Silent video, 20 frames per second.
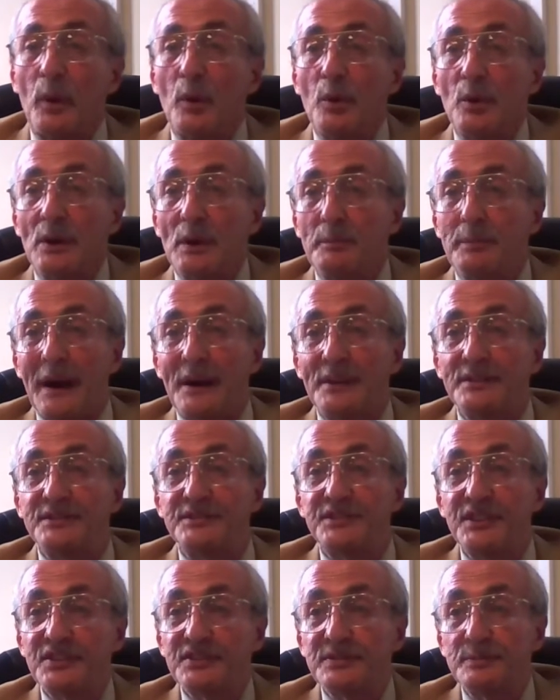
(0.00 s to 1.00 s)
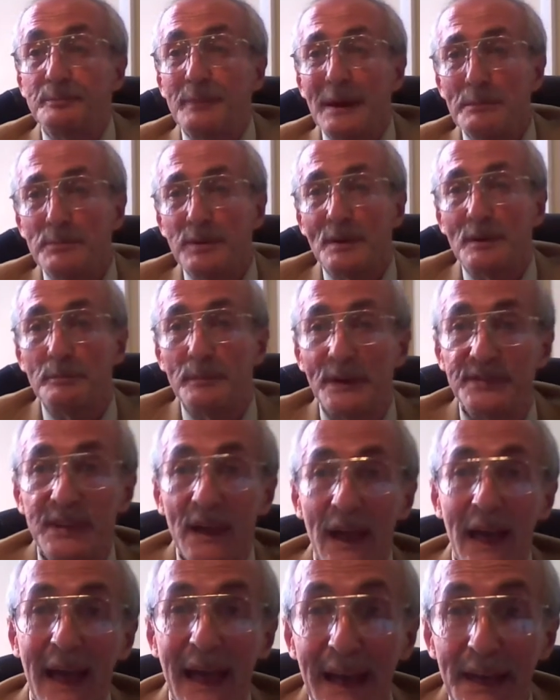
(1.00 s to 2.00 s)
about
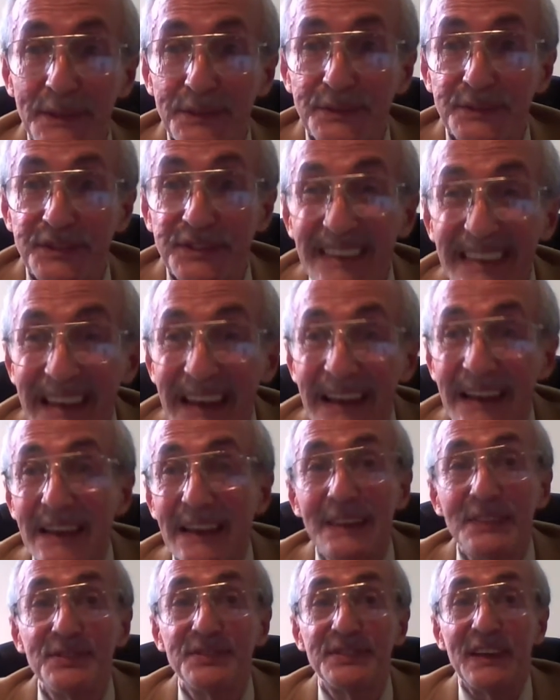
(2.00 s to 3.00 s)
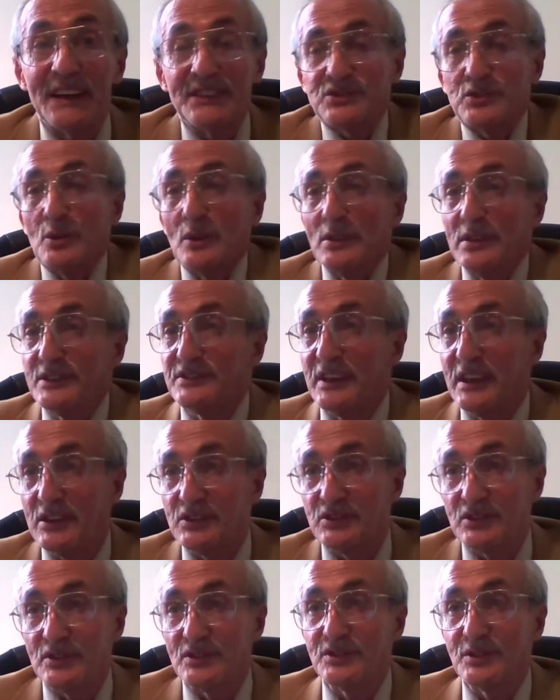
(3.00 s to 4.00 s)
dismemberment and
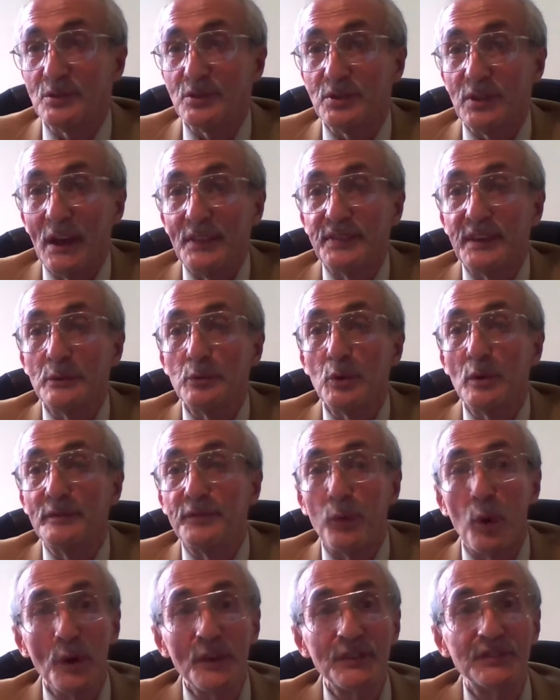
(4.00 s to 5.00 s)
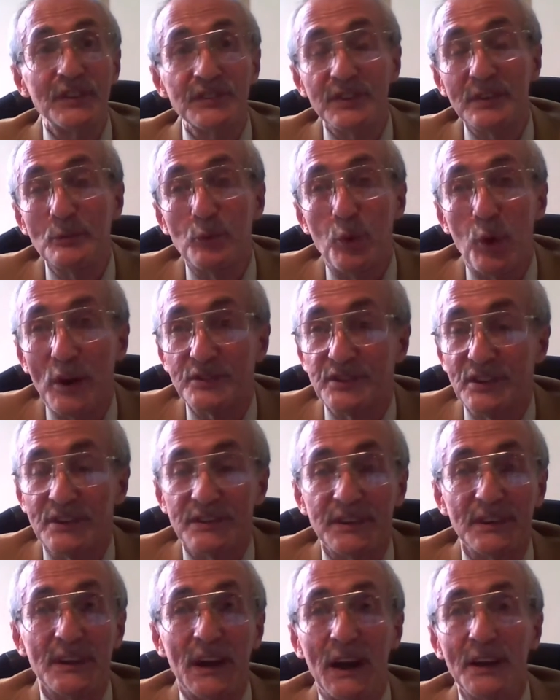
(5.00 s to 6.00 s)
deindustrialization. So there were voices in
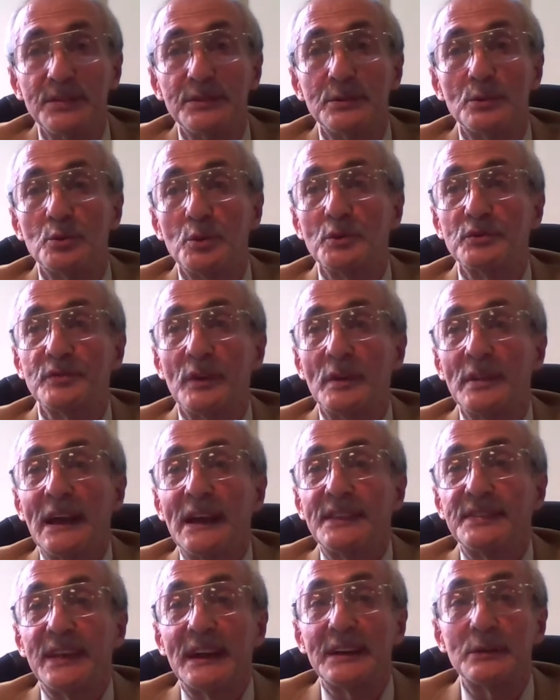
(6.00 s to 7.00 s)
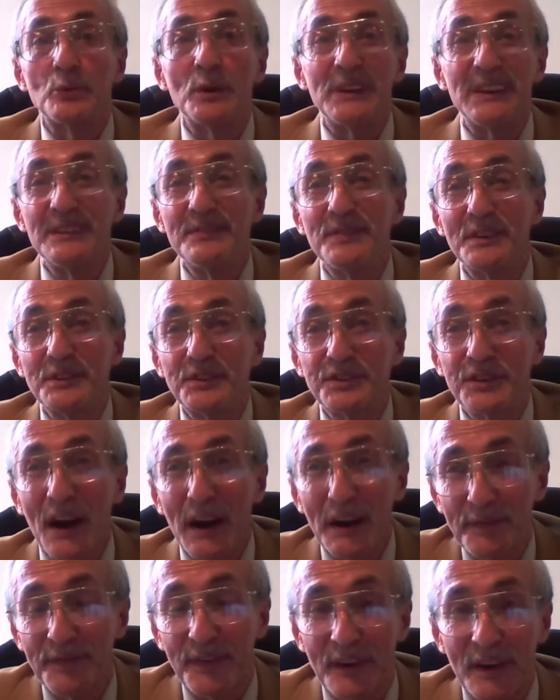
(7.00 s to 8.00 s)
Washington under Roosevelt that were even
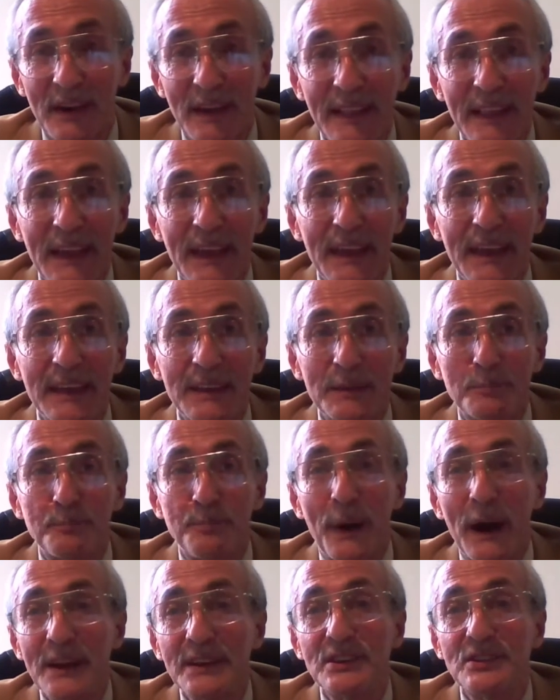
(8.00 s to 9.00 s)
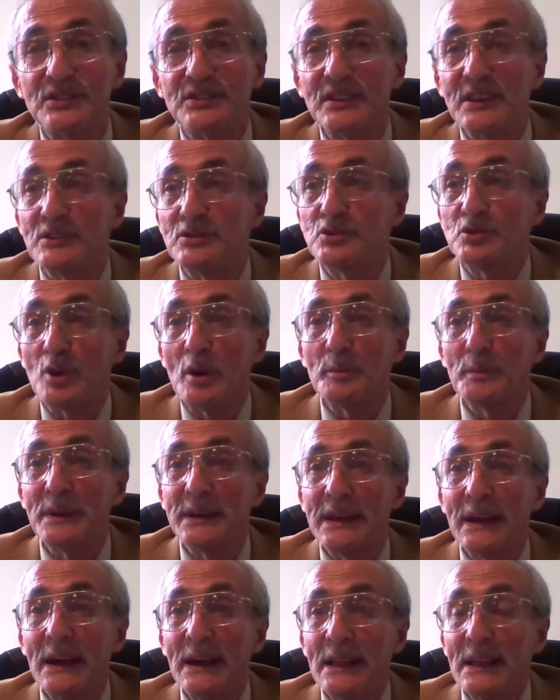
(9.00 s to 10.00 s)
tougher in punishing
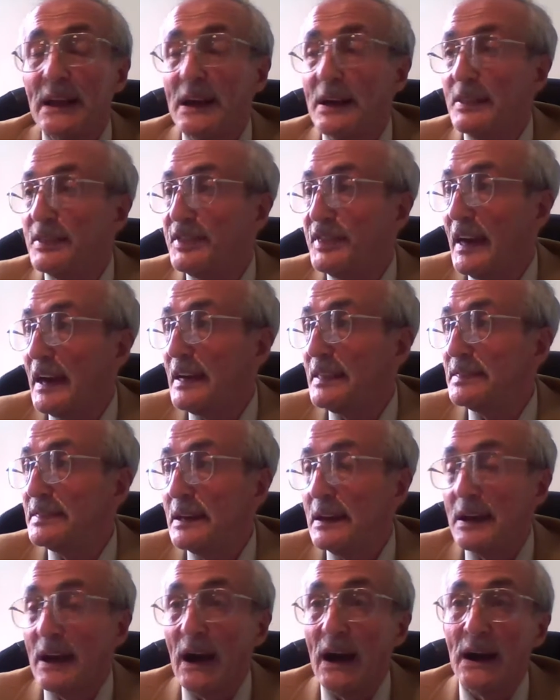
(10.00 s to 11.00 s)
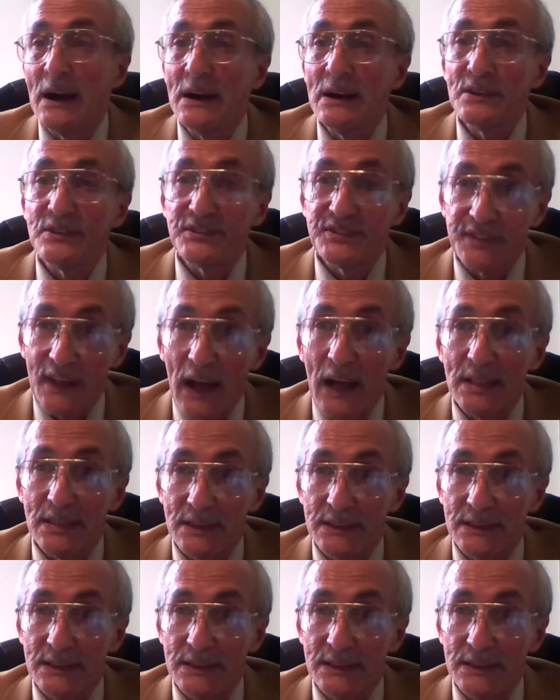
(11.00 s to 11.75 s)
Germany than Stalin.